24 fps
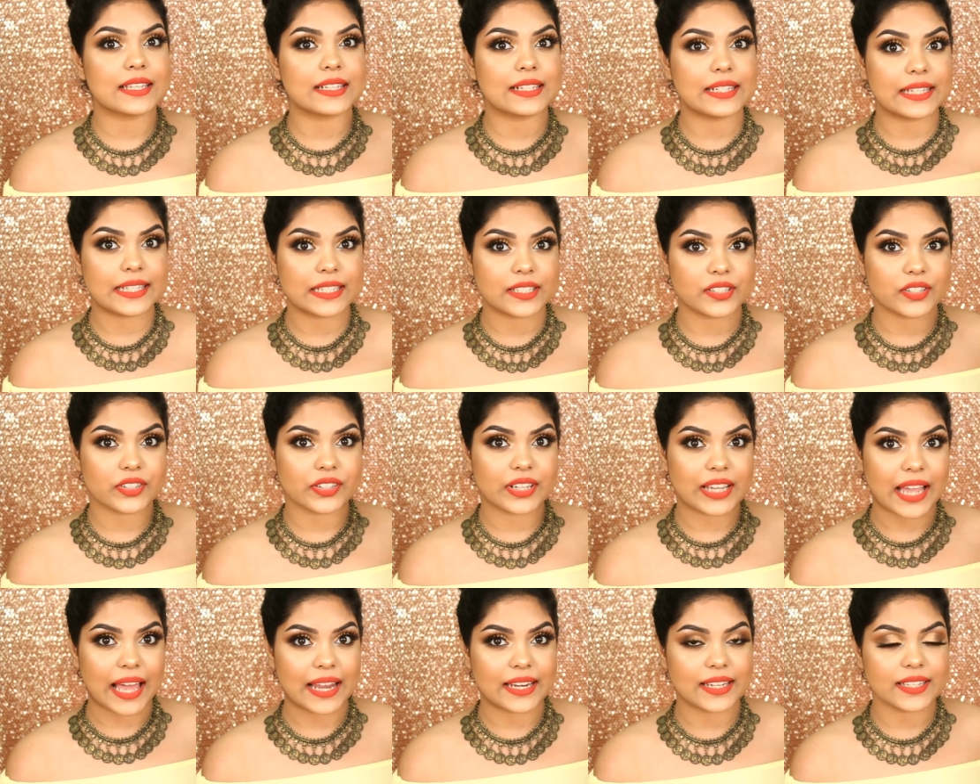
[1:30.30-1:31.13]
Glitter
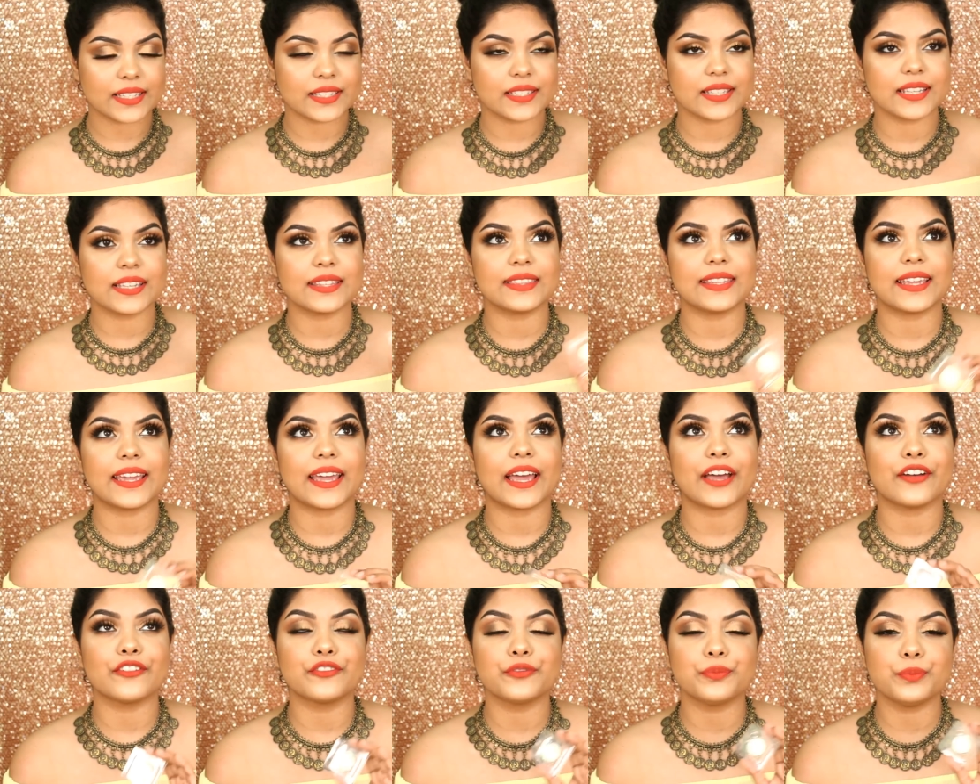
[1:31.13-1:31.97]
Galaxy. They
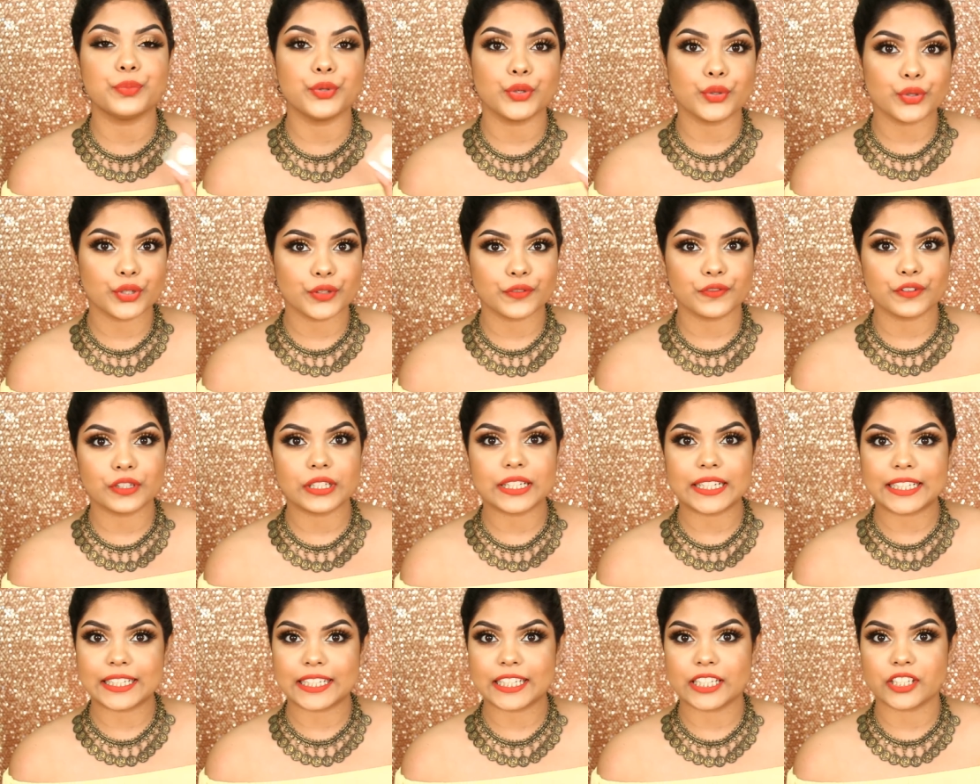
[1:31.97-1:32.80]
have beautiful
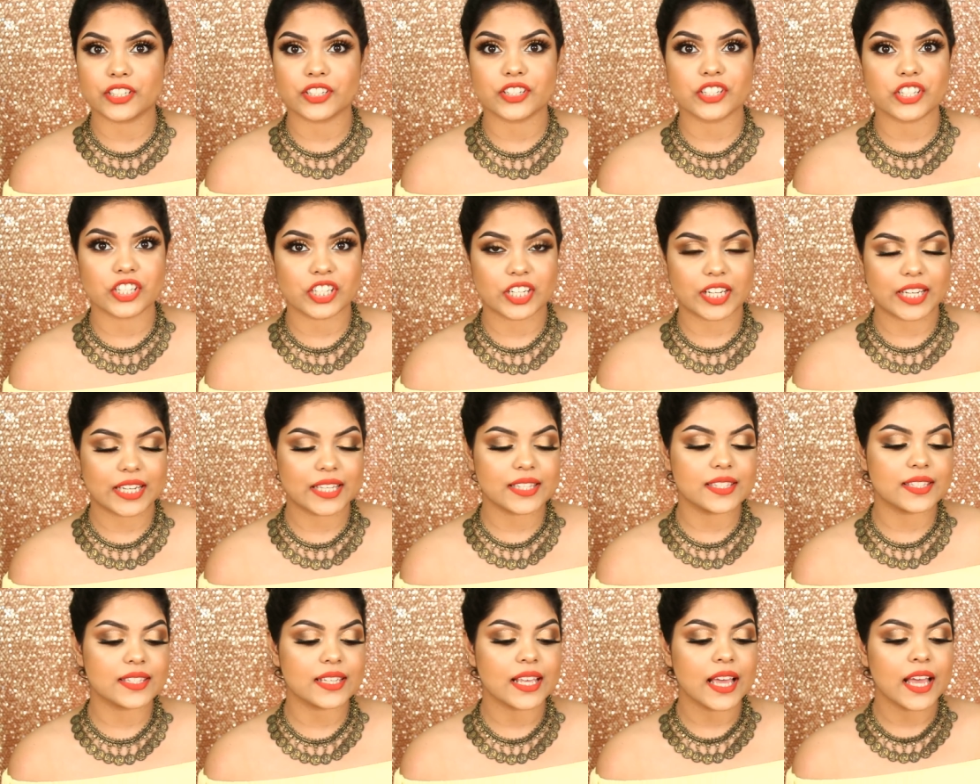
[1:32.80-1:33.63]
glitter
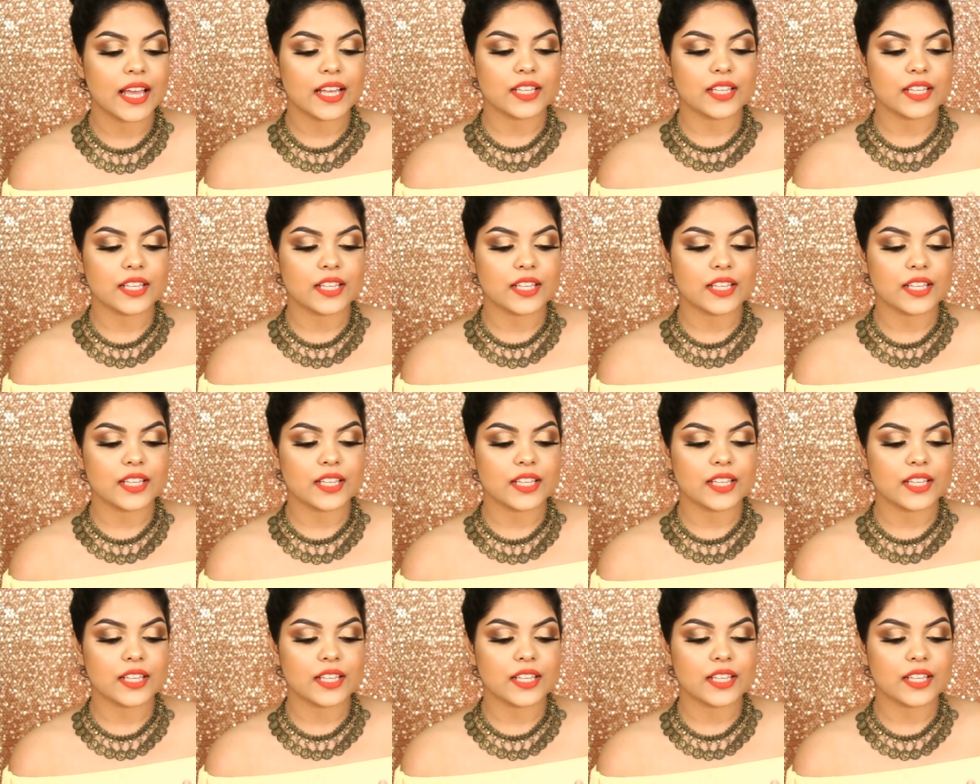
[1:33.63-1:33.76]
shades.